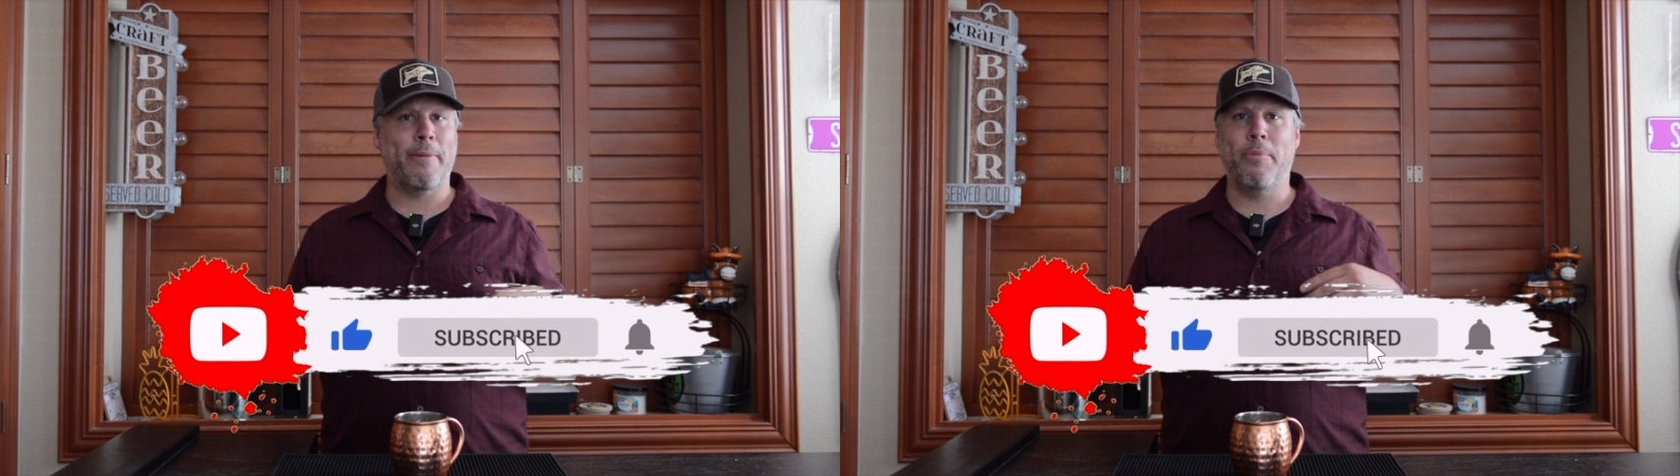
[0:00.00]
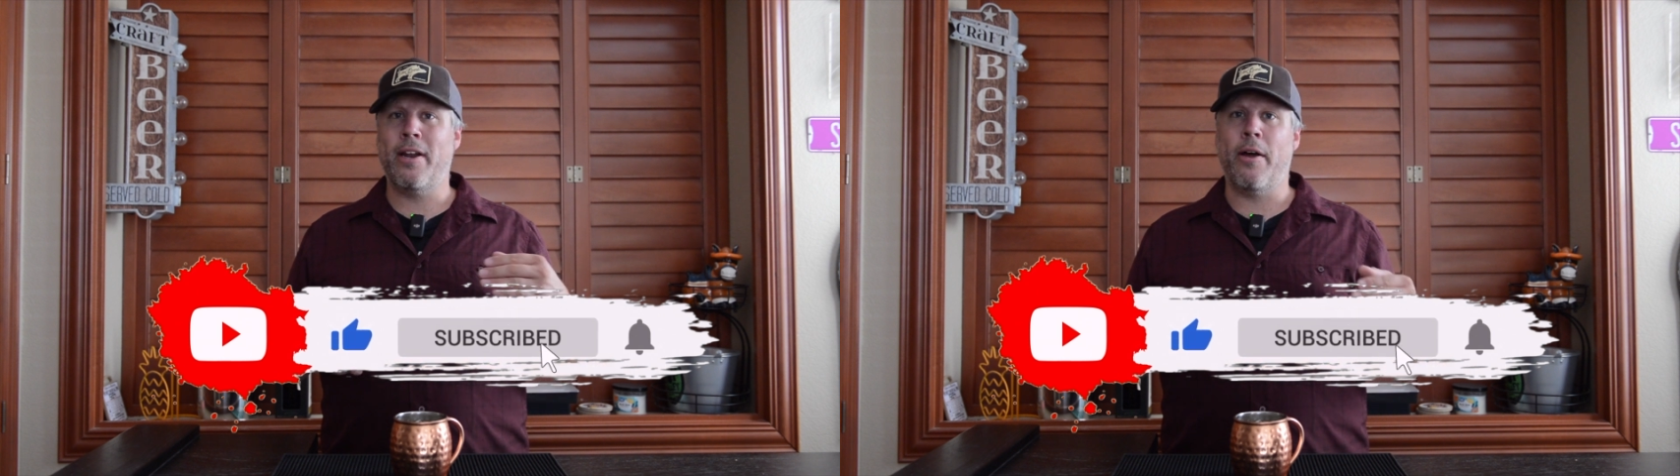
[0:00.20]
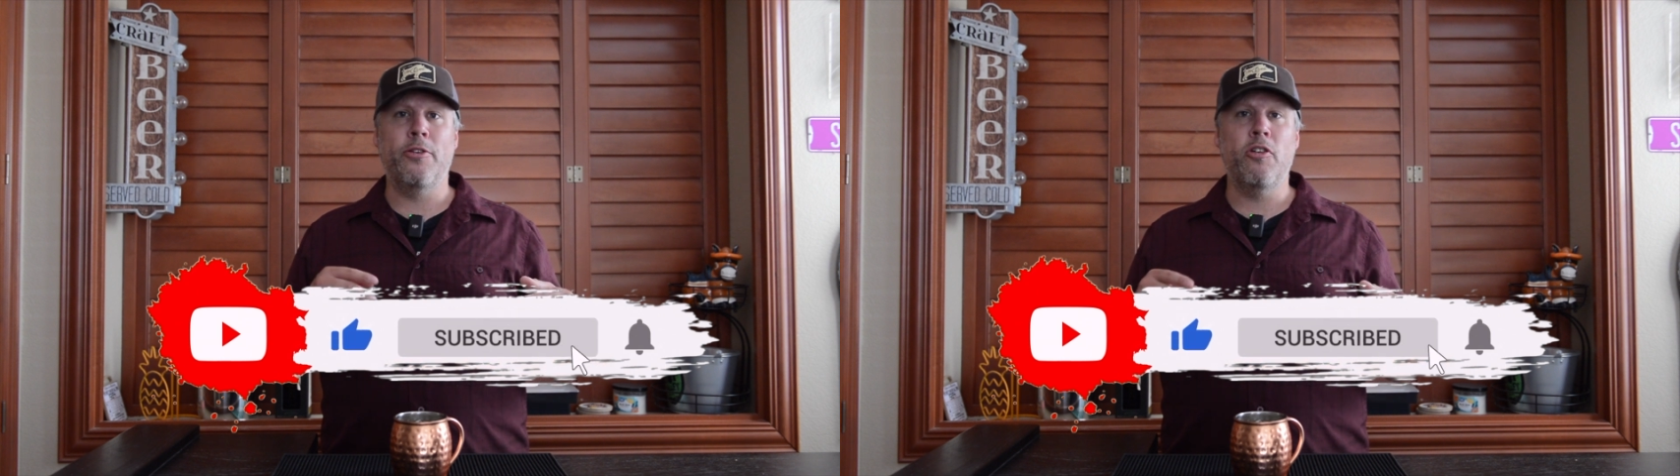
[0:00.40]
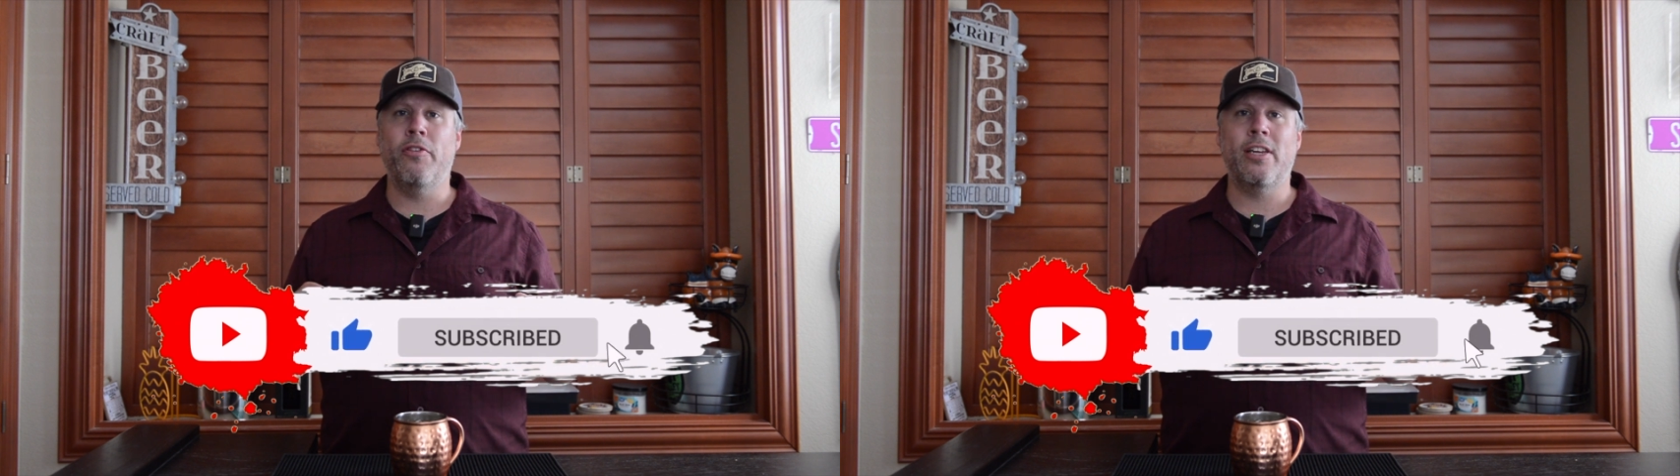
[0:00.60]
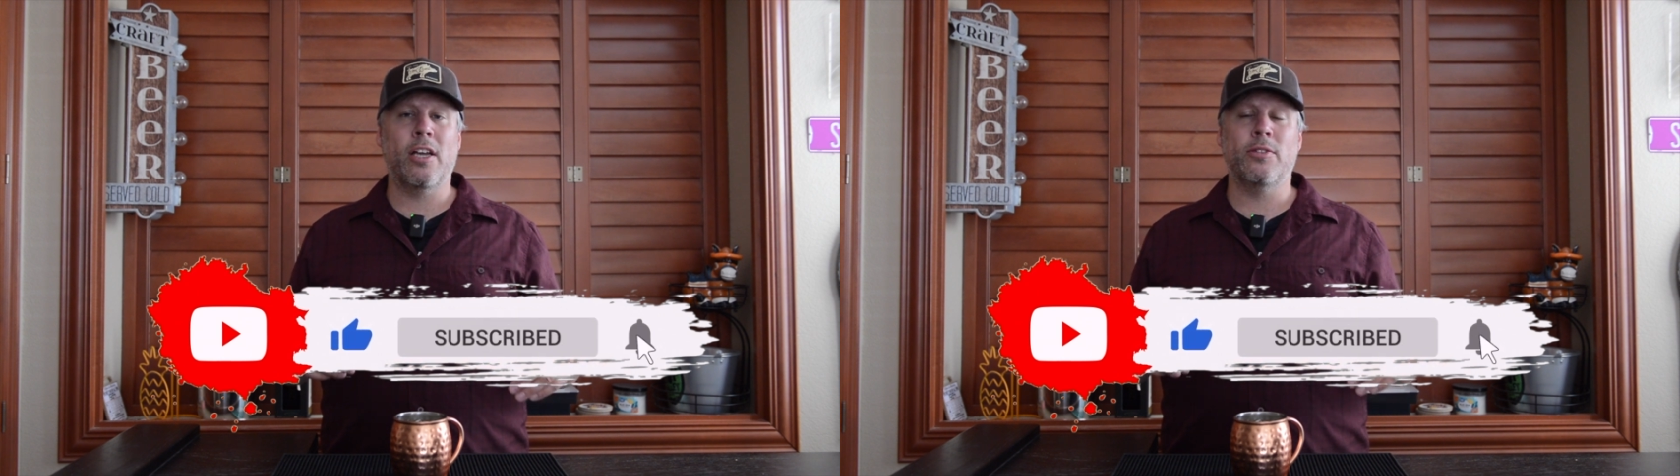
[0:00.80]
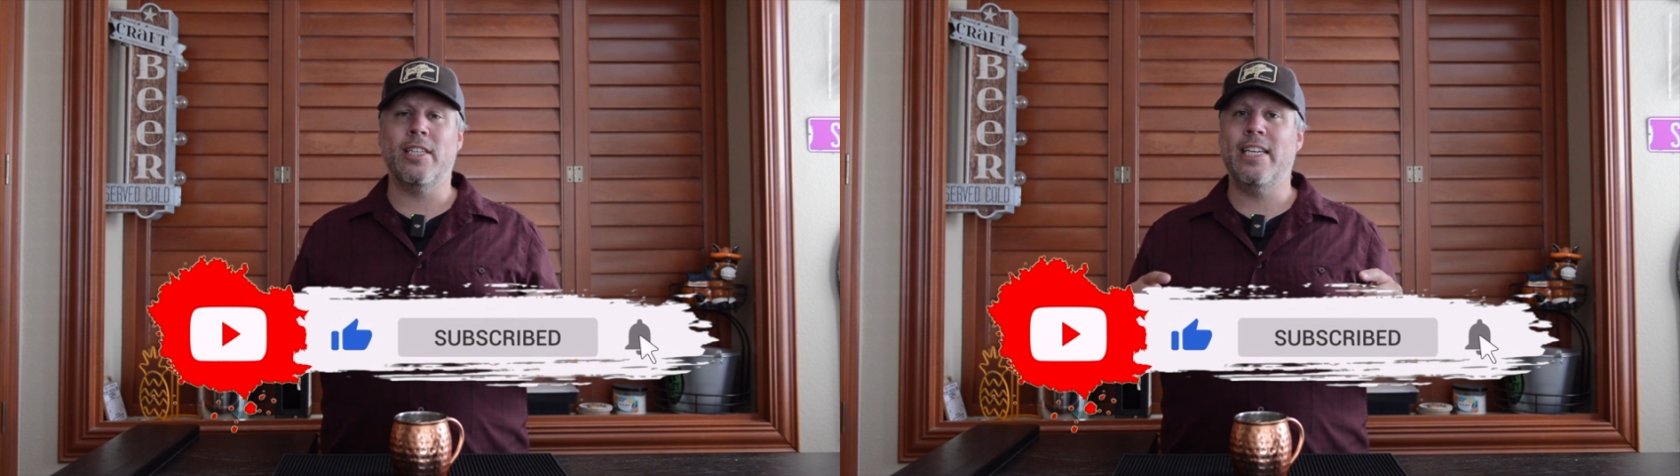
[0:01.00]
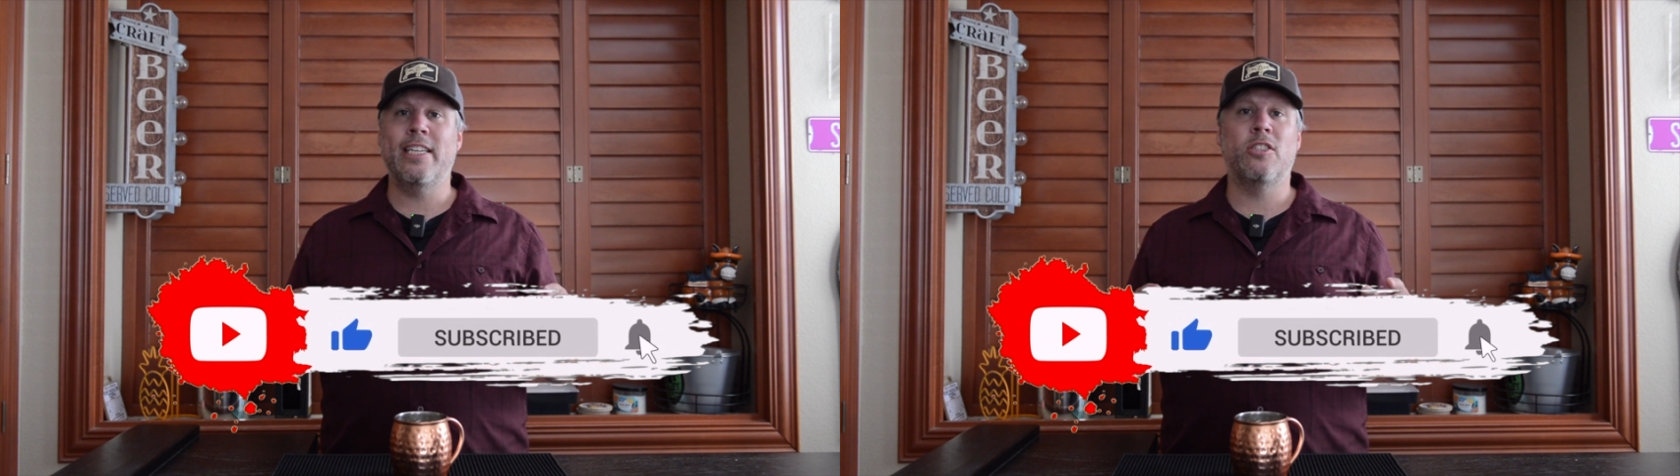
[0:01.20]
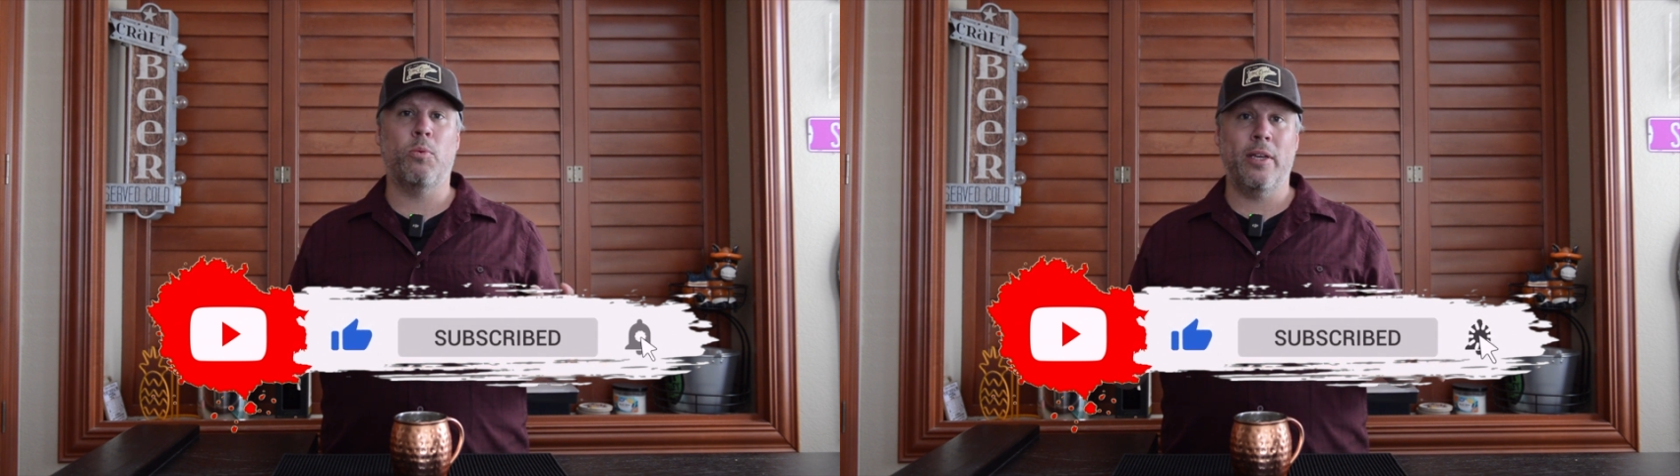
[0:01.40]
put out new videos
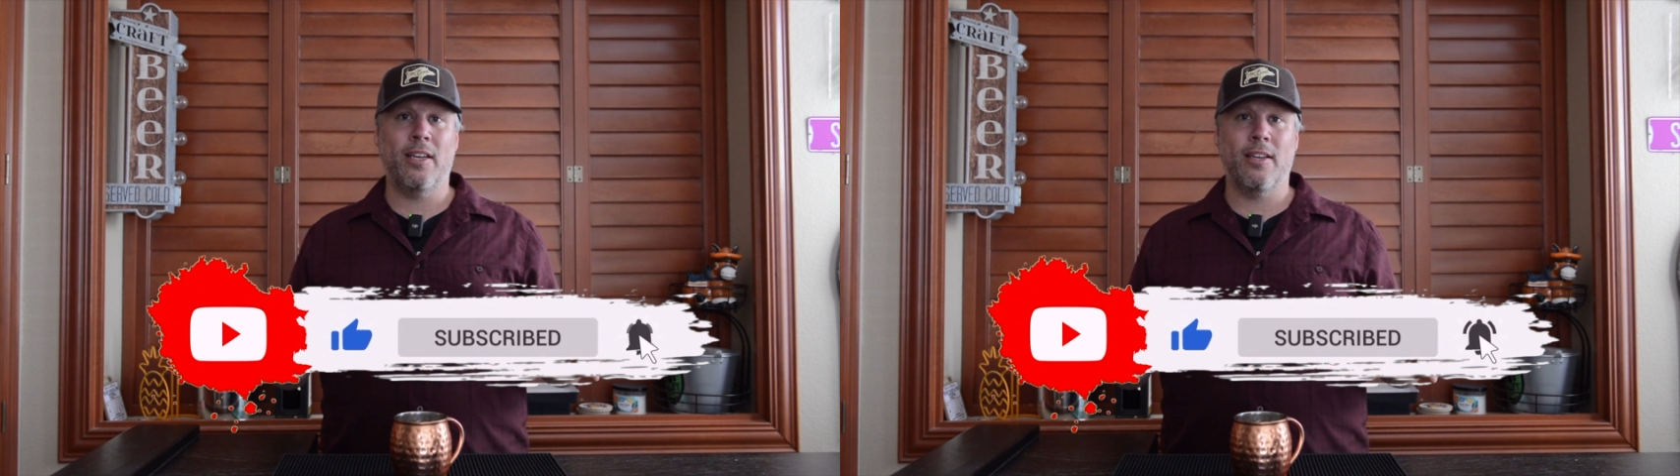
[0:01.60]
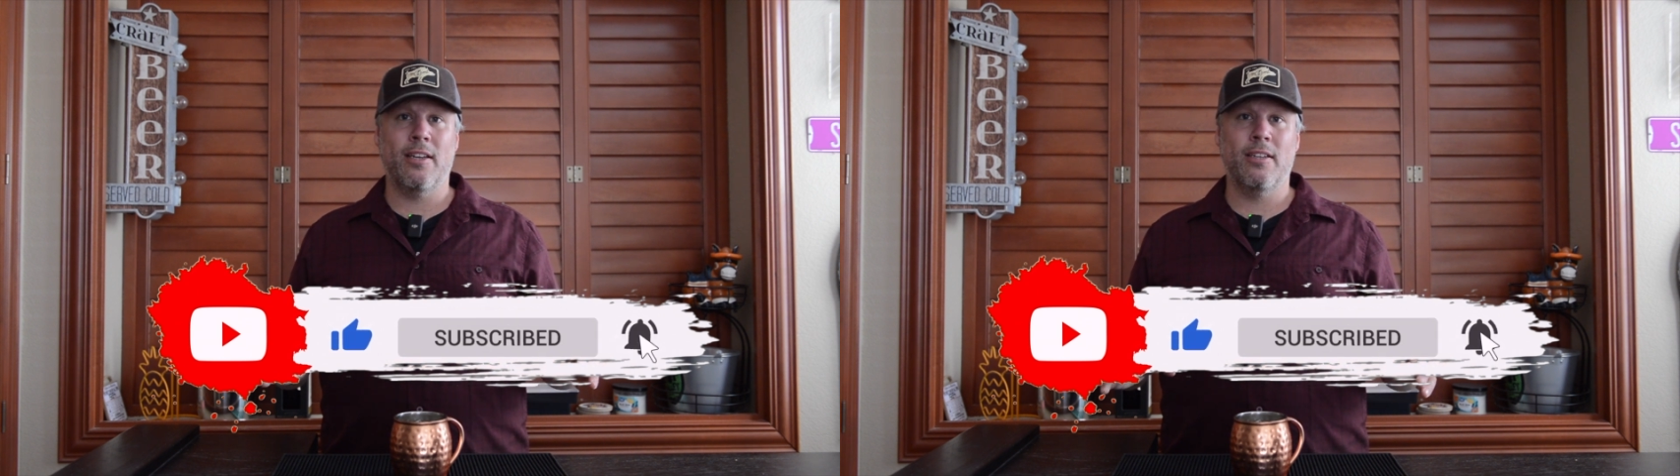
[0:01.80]
each week.